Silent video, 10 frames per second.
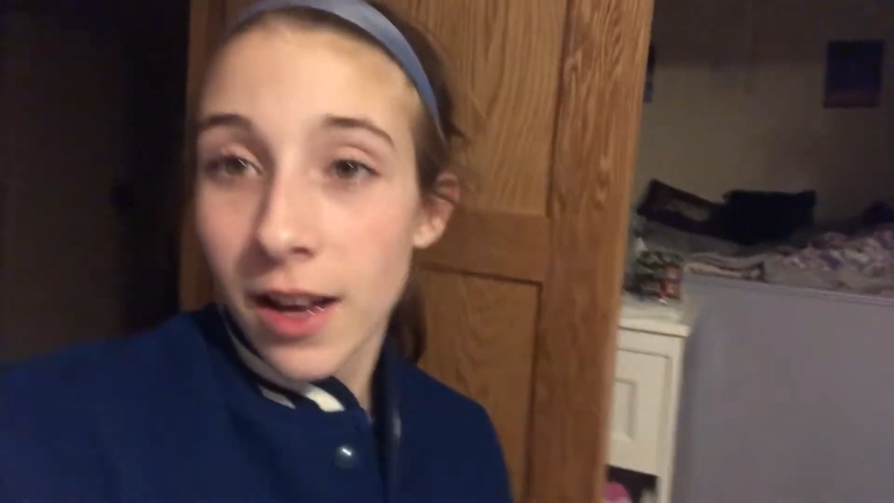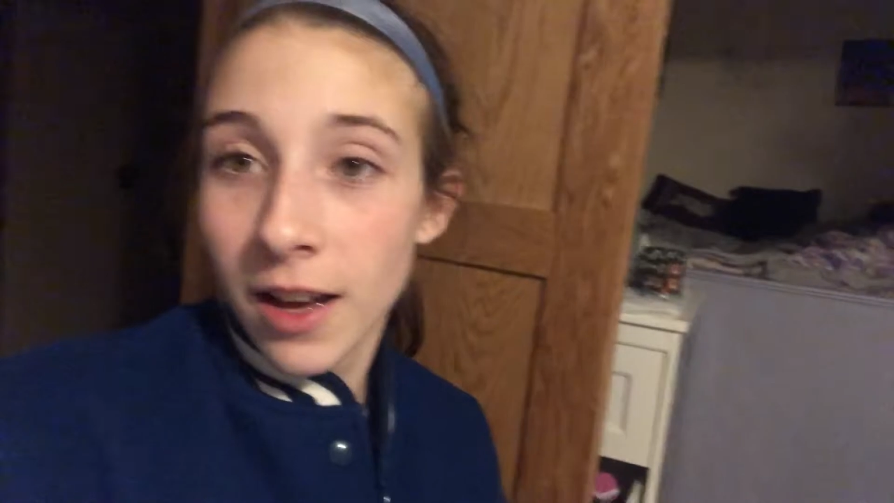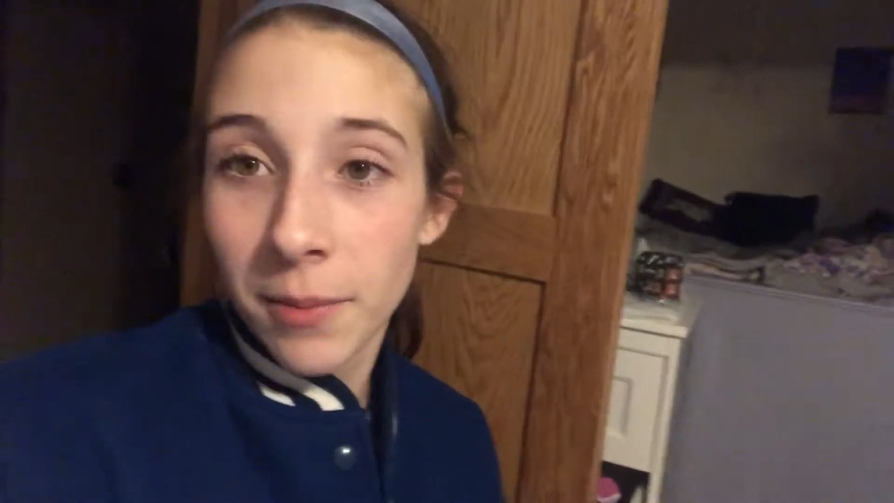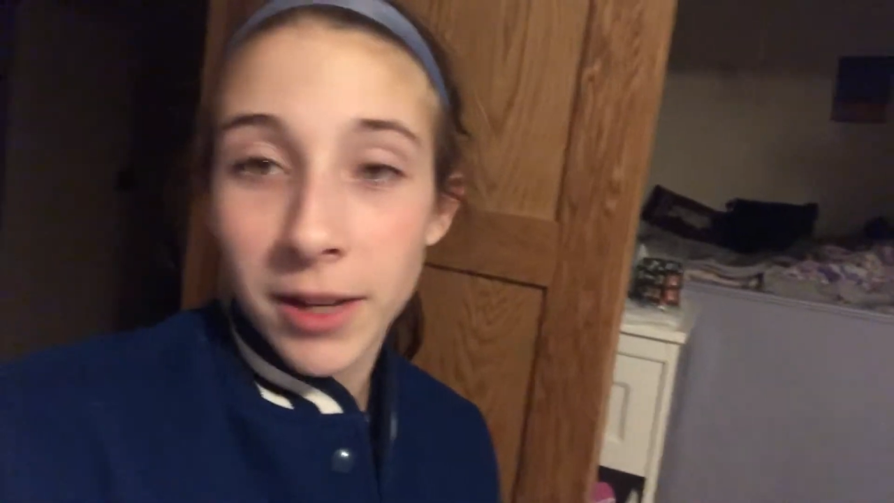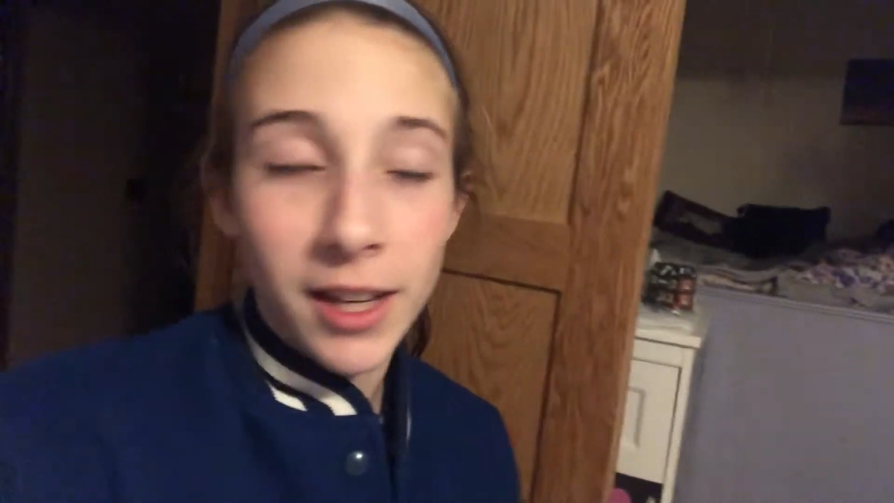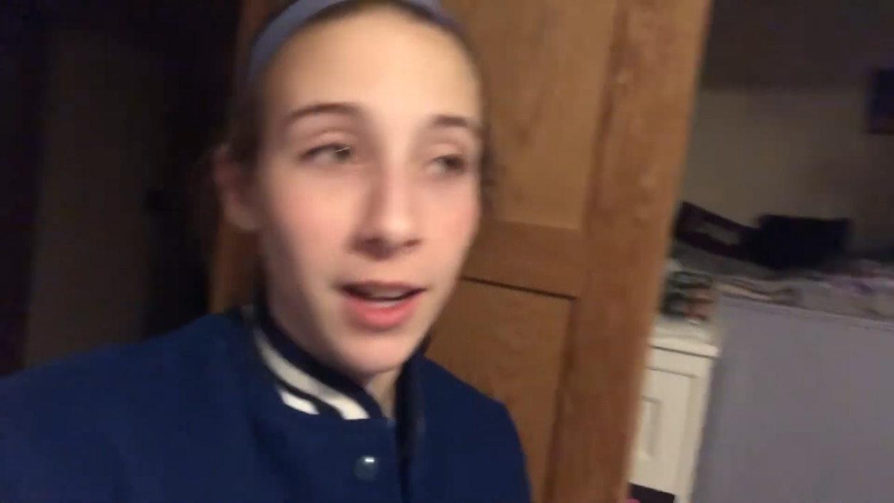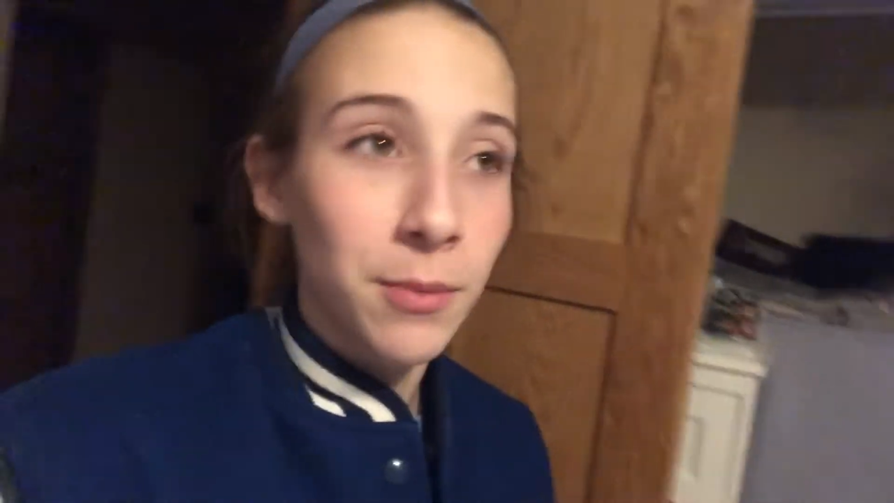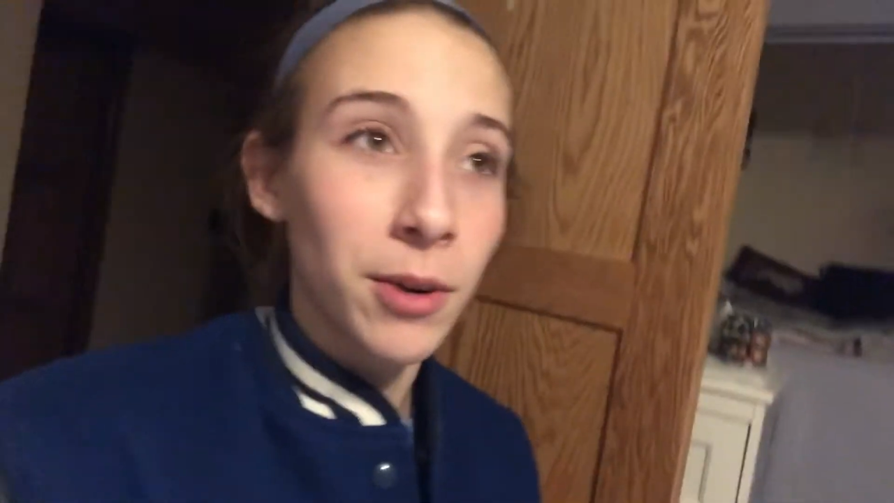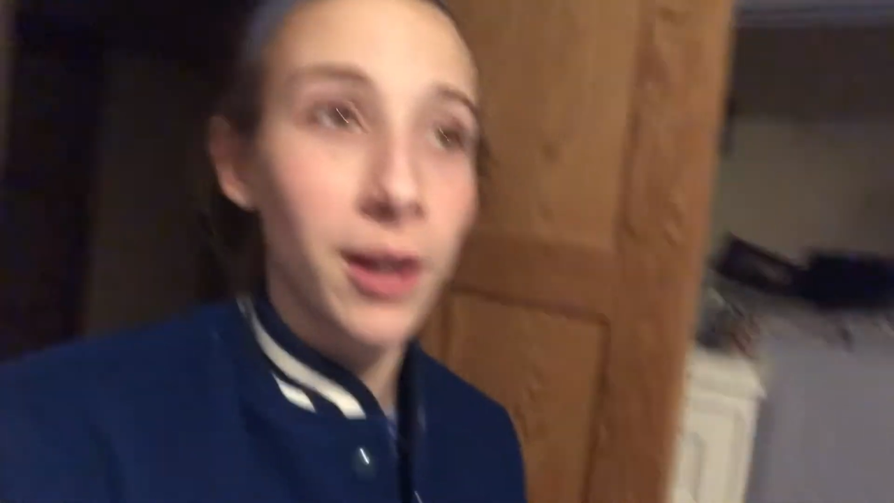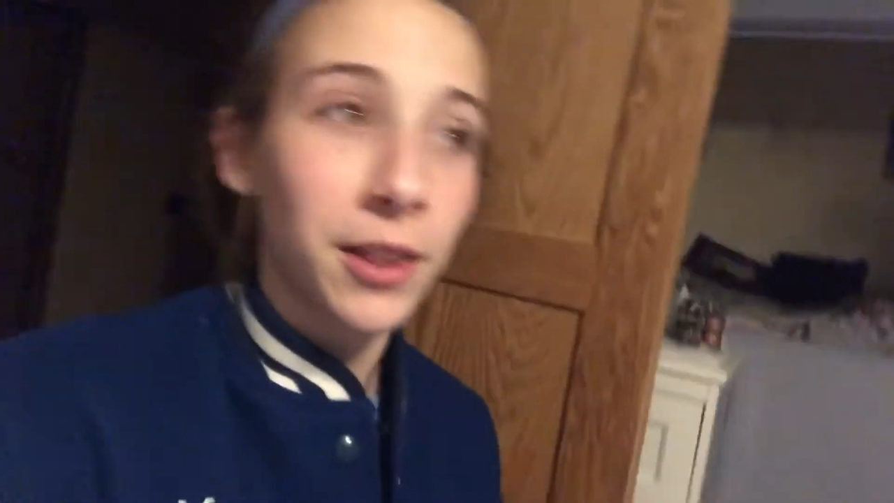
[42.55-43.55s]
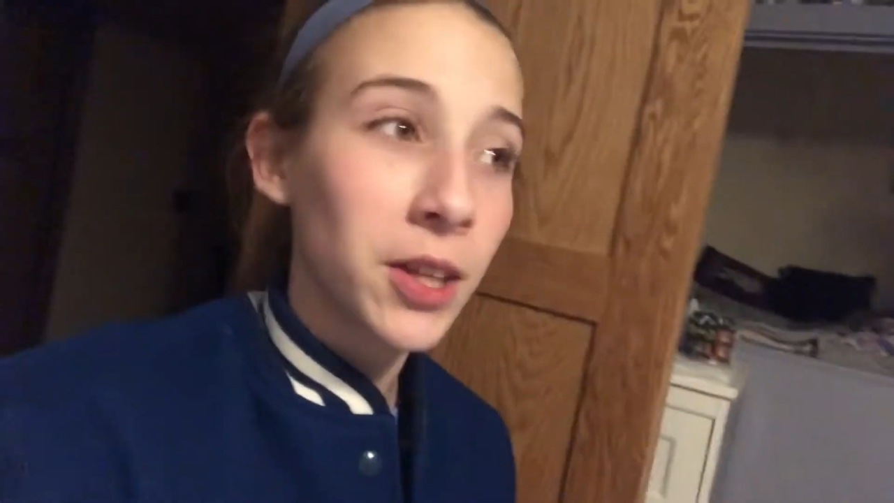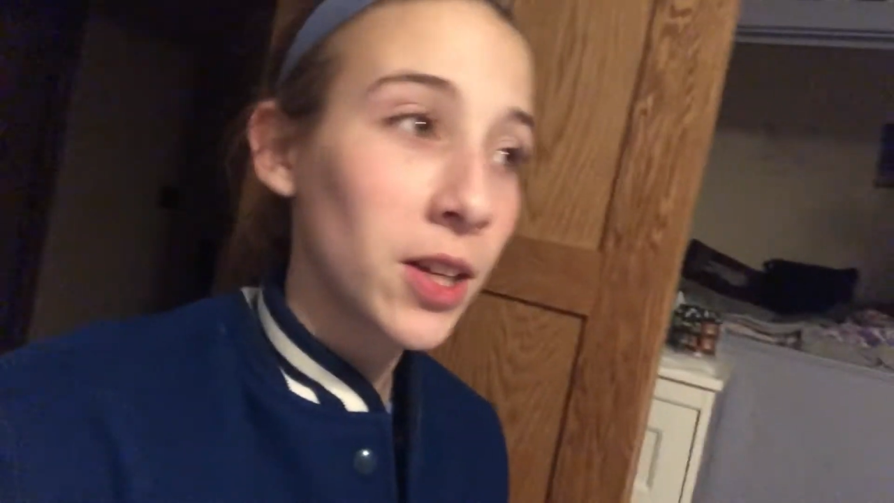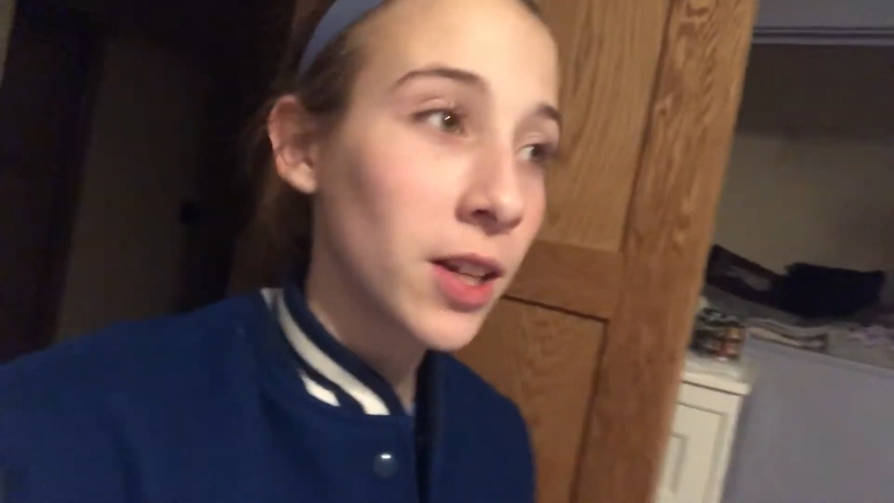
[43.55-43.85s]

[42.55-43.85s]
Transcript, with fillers: I'm like out of breath.